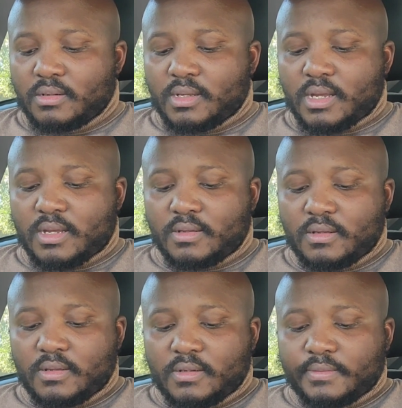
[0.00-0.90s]
Yeah.
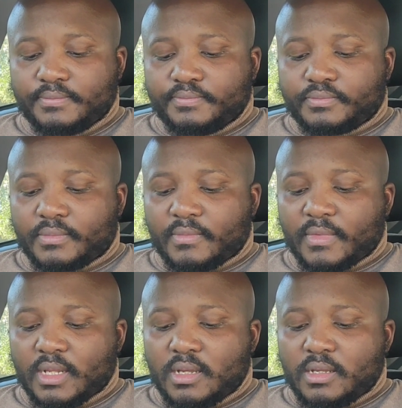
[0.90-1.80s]

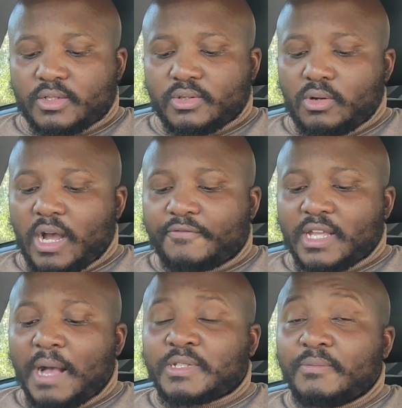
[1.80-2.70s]
So
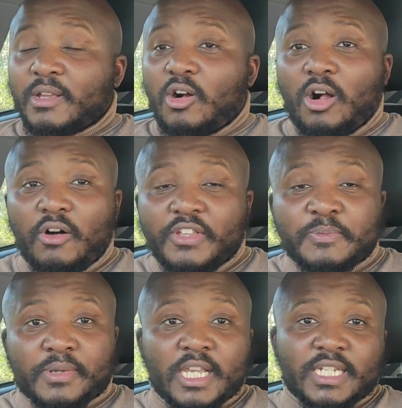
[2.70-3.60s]
after absorbing all this
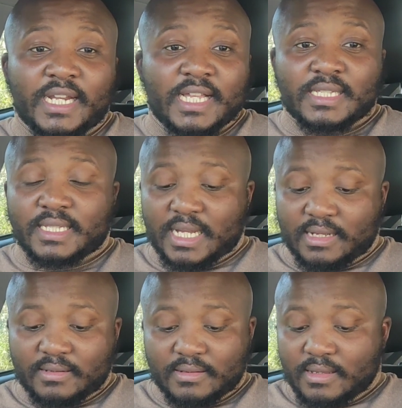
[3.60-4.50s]
pressure, Leinster,
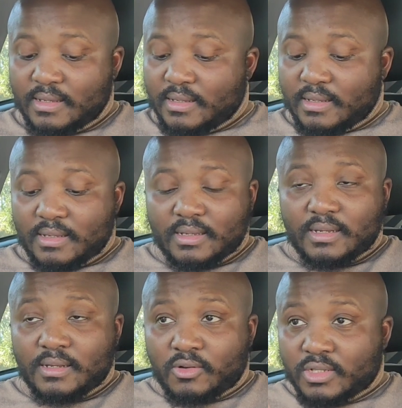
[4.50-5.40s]

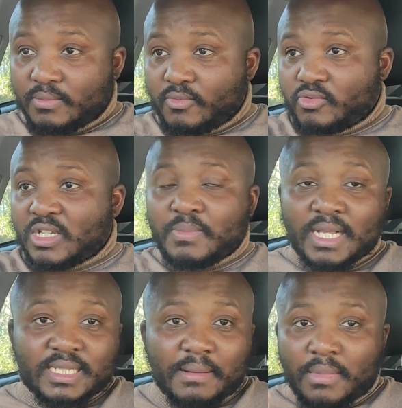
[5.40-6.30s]
because it was
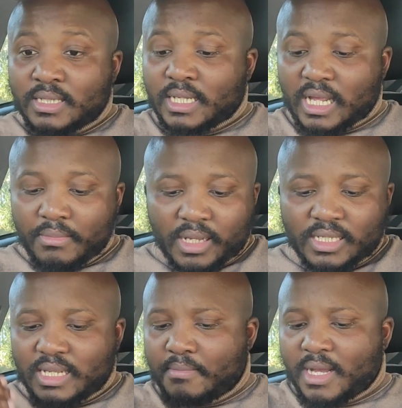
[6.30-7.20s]
Munster coming
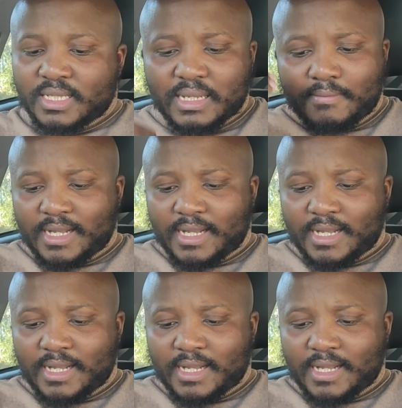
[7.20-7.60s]
at them, Munster